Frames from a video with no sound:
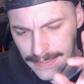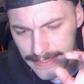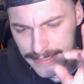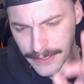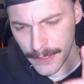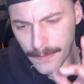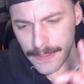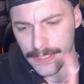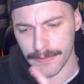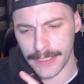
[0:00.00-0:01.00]
that 2
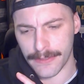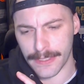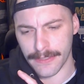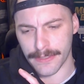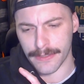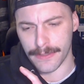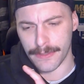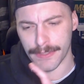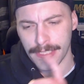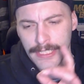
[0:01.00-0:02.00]
of the 3 Oiler
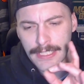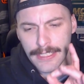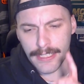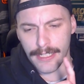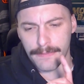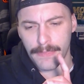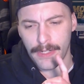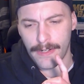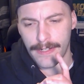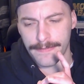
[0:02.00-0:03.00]
goals come
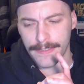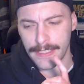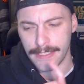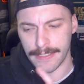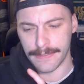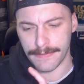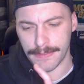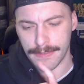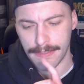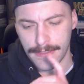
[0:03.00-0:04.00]
off of
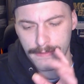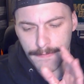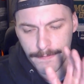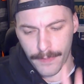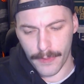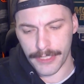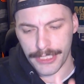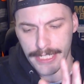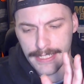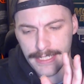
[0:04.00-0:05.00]

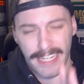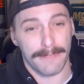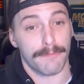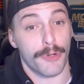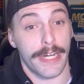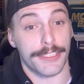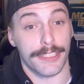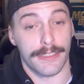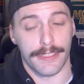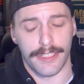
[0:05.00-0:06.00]
forecheck and pressure.